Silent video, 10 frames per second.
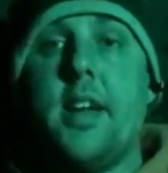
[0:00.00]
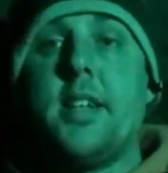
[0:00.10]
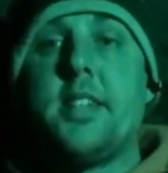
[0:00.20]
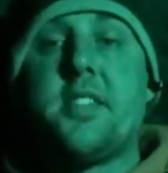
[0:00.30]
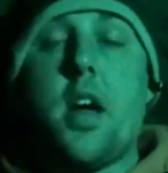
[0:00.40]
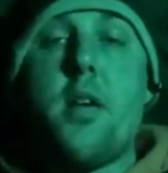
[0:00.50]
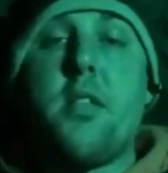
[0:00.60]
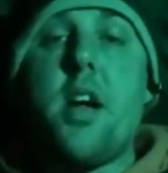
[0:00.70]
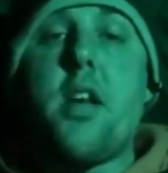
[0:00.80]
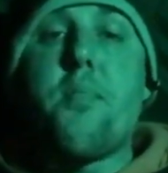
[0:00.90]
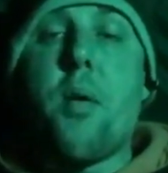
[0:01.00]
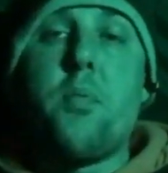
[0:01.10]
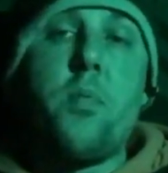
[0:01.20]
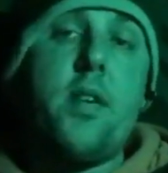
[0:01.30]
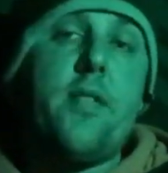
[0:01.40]
So the only
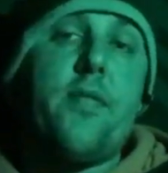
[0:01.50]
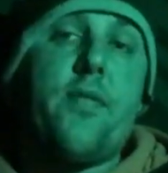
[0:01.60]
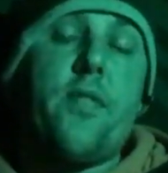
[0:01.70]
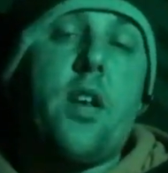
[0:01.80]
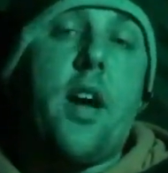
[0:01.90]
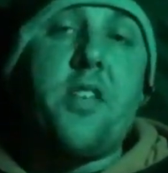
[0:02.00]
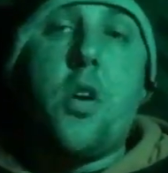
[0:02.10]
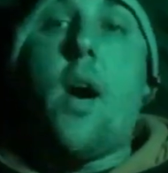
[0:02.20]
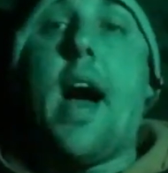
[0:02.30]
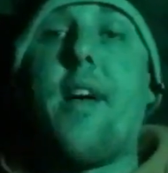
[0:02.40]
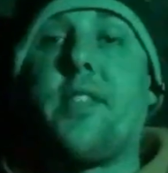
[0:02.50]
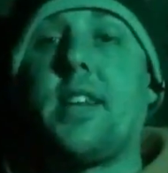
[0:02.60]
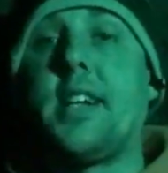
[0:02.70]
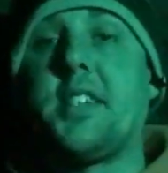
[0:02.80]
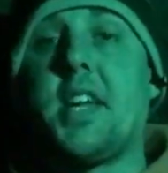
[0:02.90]
problem with like not having
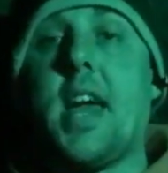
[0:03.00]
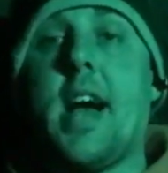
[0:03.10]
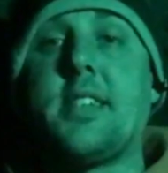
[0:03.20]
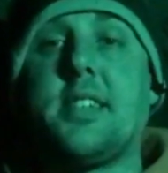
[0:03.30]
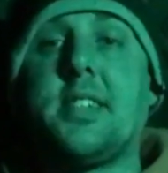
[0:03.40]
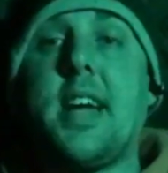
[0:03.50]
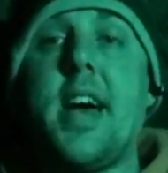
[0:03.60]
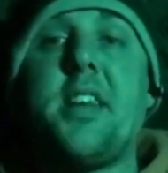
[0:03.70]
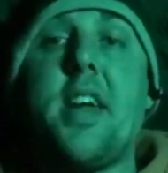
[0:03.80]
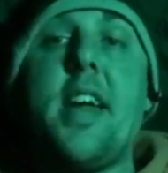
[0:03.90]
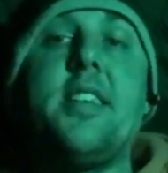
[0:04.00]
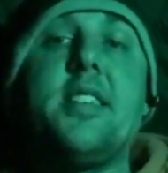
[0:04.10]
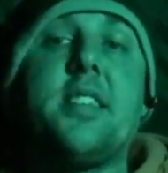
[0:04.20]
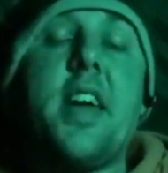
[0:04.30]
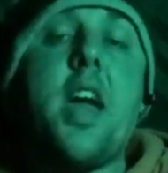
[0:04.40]
that ticket, as I said, is
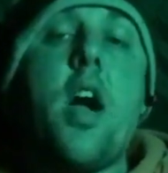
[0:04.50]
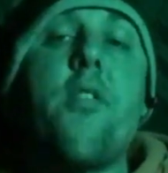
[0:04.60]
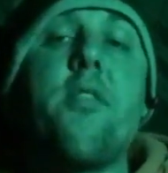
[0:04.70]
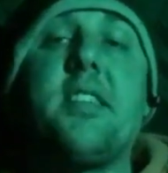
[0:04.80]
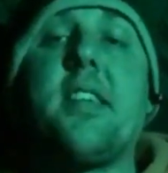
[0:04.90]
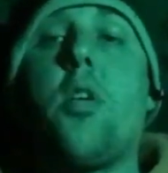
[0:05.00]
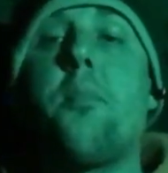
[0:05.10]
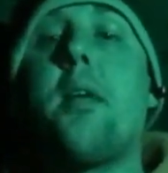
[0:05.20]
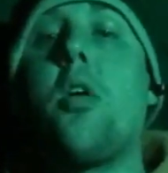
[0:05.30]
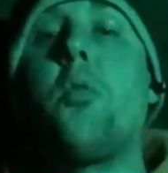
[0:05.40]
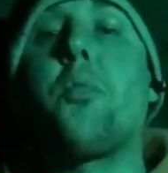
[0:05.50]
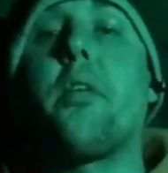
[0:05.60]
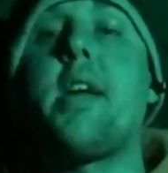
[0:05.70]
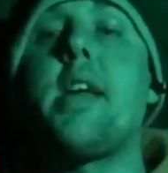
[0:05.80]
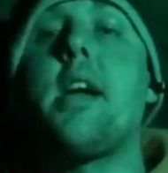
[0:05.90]
they only sell
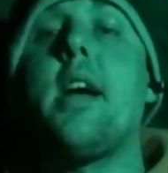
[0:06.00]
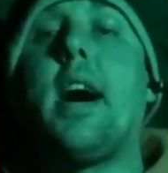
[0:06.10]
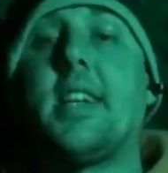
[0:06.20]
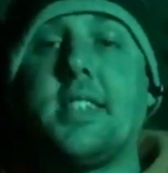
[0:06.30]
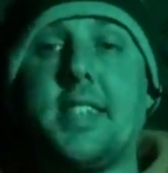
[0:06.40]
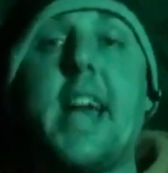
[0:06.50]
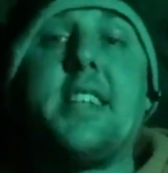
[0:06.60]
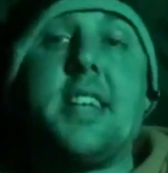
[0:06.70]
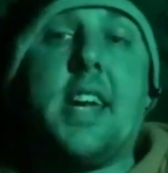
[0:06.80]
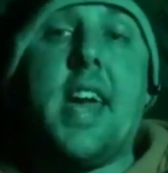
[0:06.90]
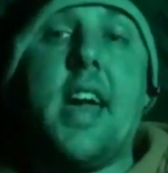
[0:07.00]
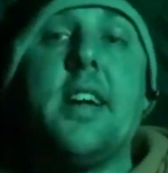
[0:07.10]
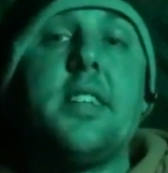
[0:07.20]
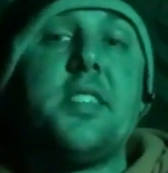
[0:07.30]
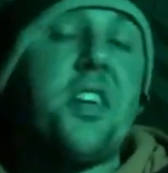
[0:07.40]
Melbury as a day ticket.
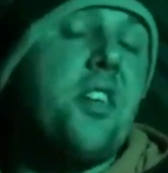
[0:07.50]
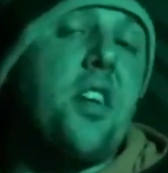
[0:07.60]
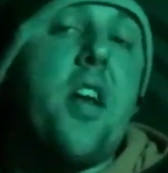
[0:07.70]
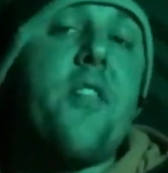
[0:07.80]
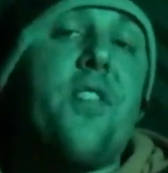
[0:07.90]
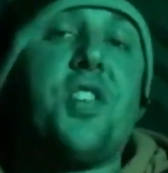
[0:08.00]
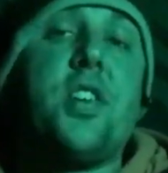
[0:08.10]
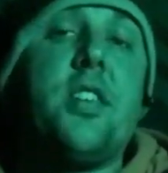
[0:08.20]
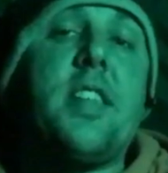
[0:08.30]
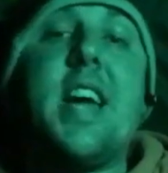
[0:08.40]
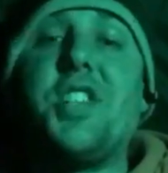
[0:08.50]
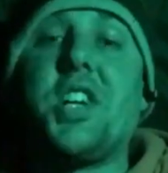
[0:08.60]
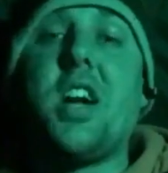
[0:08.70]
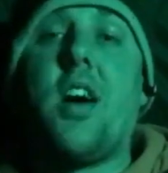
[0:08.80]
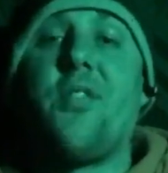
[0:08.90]
So you can only fish it in the days. You
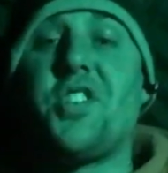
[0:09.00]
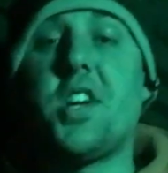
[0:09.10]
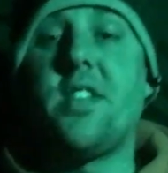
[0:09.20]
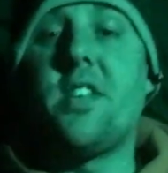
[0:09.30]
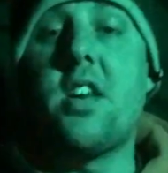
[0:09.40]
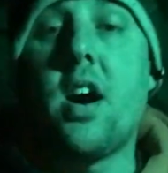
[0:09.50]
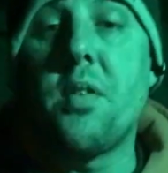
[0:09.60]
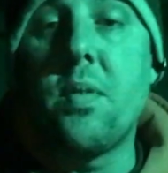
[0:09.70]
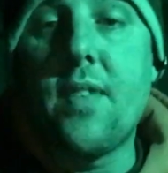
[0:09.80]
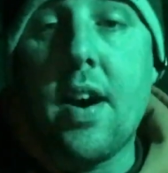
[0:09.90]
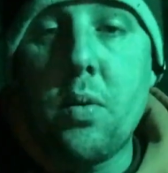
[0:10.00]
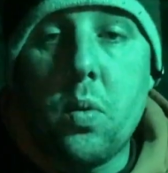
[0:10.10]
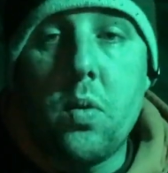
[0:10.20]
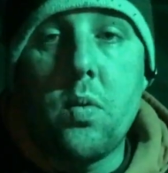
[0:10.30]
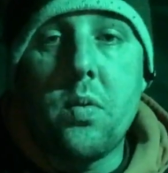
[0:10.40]
can't fish it in the night without
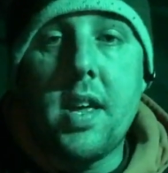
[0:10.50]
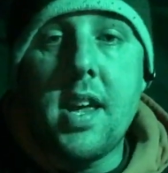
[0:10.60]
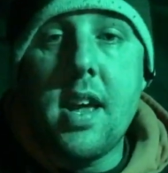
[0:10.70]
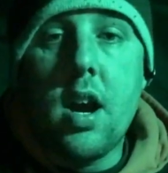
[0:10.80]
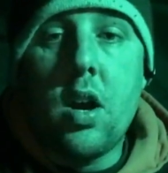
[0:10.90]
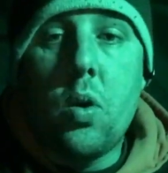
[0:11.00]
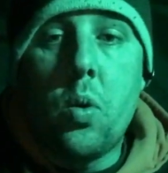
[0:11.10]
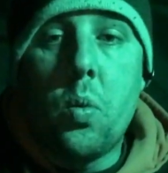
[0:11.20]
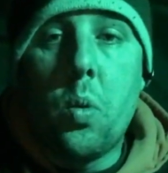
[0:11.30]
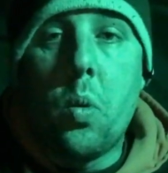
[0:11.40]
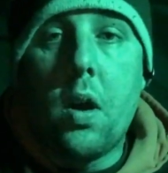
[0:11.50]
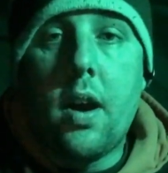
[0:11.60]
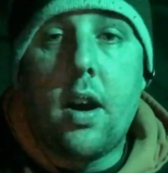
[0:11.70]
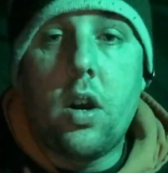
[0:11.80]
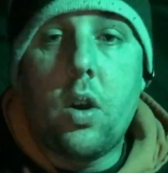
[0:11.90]
the all
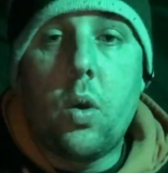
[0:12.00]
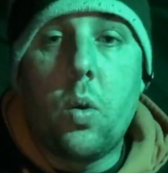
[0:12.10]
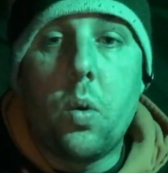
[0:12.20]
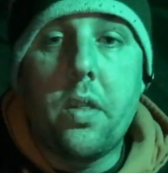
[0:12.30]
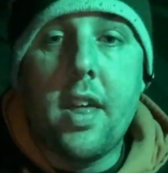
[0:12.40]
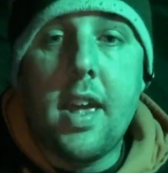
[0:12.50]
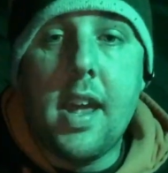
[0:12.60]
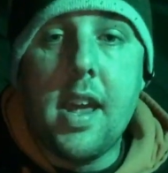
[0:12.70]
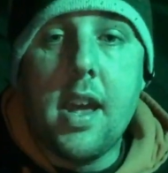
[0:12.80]
water or the